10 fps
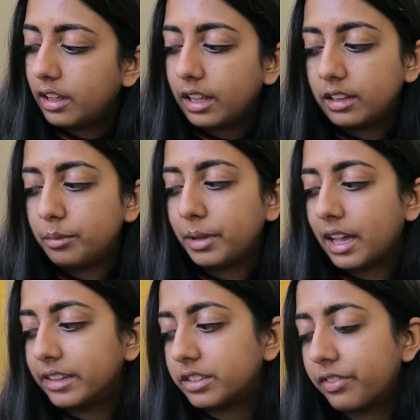
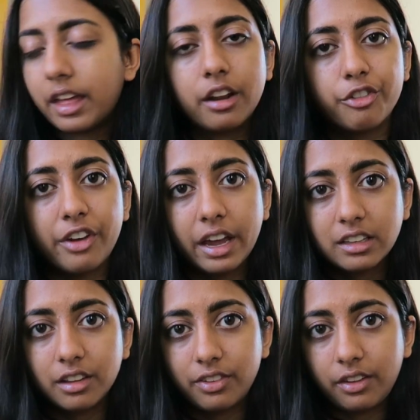Because of that
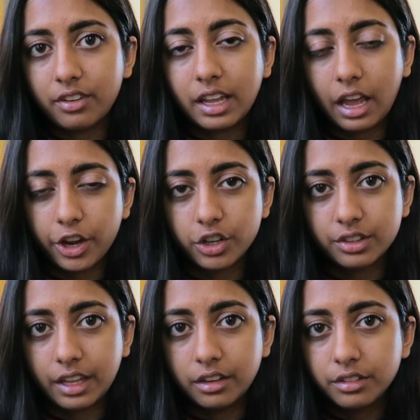effect of evening out your
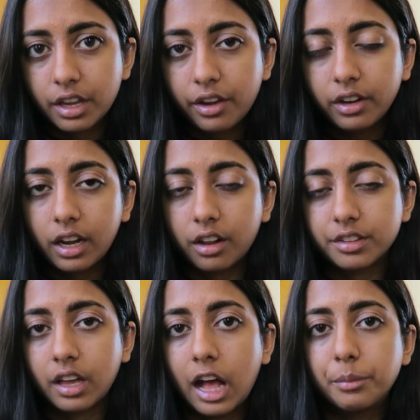skin tone, it
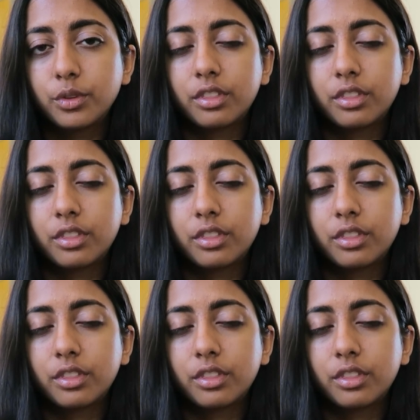also helps